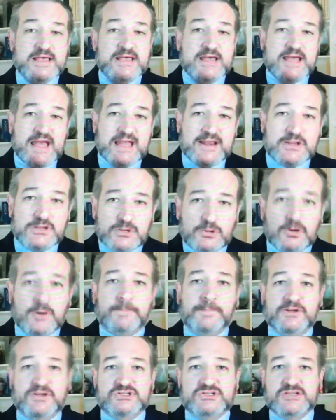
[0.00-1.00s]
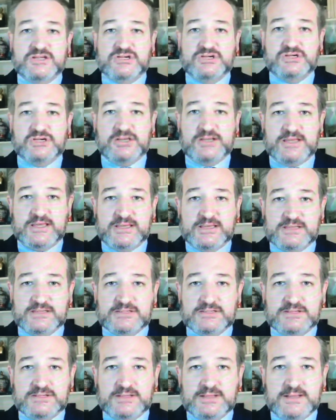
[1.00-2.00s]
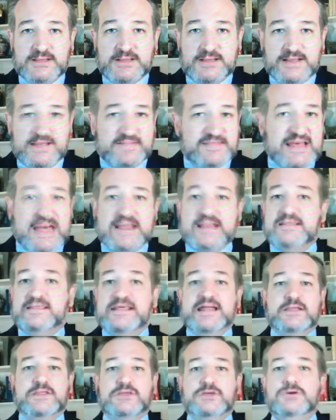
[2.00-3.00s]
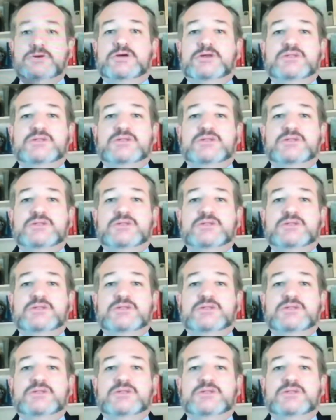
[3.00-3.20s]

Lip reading: And your position is that you can